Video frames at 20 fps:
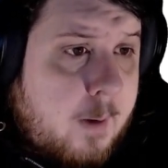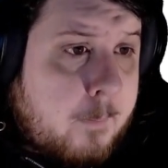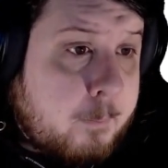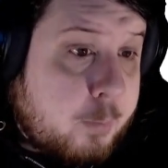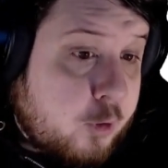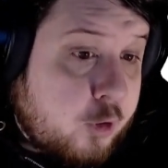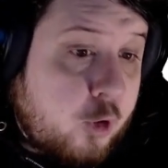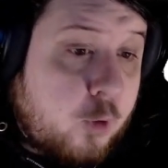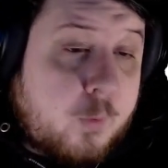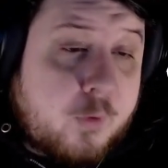
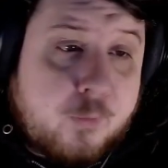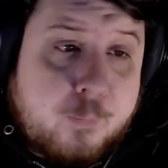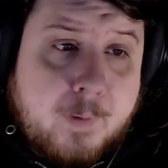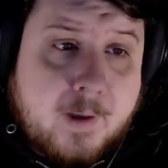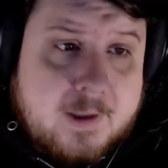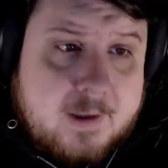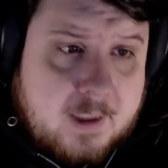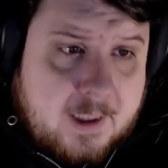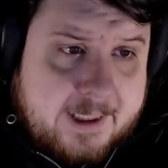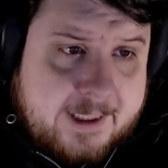Blue is
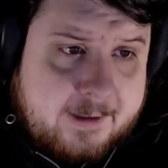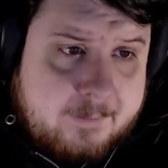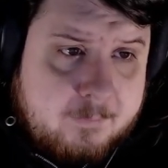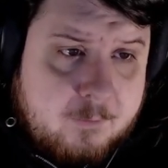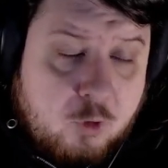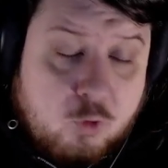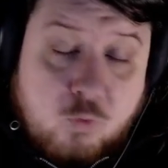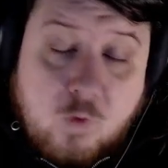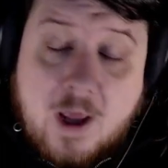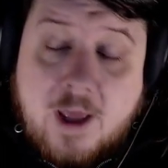Bud Light,
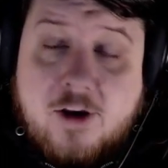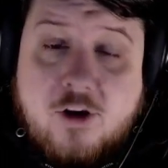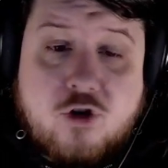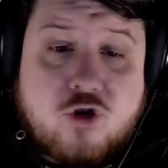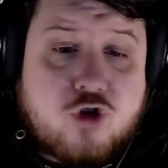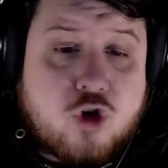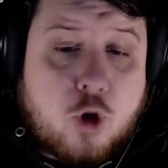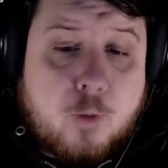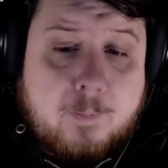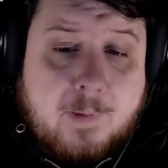red is
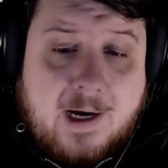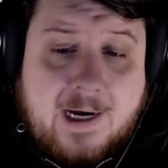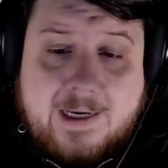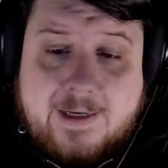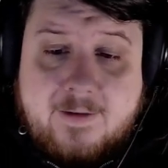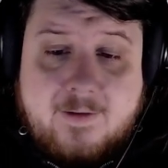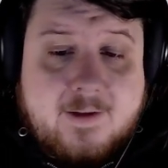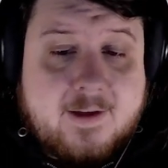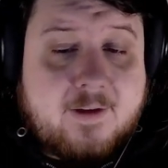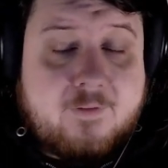Joe
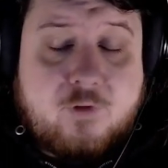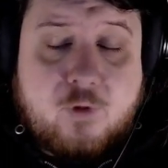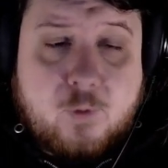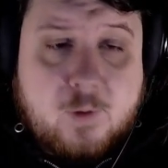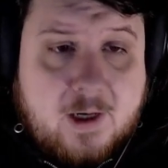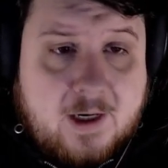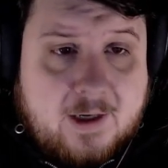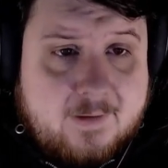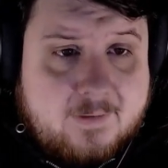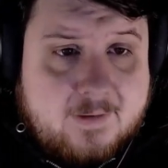Biden, to give you an
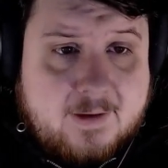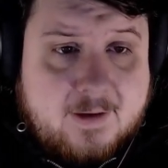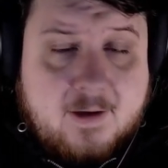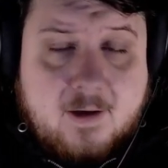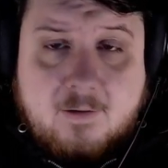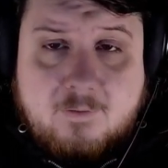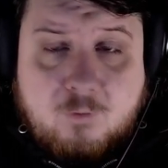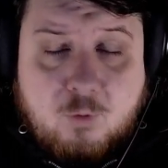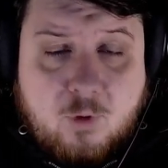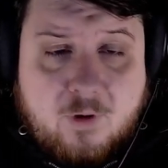idea
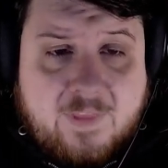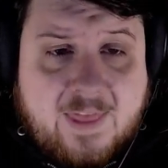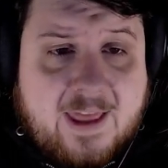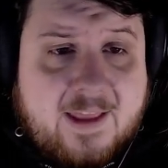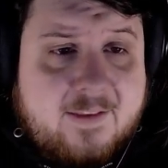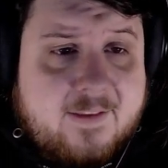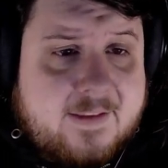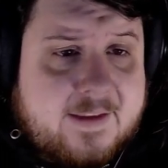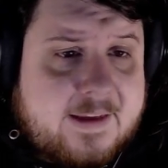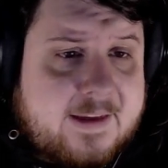of where
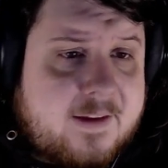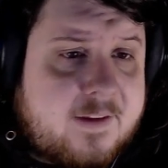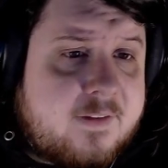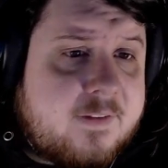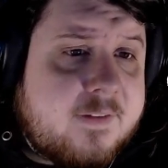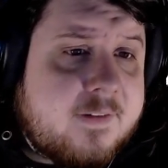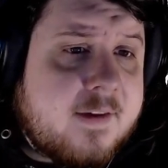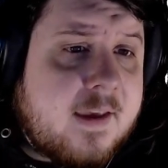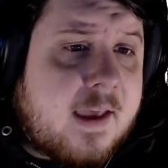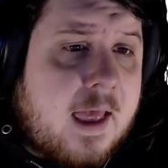that
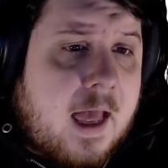leads.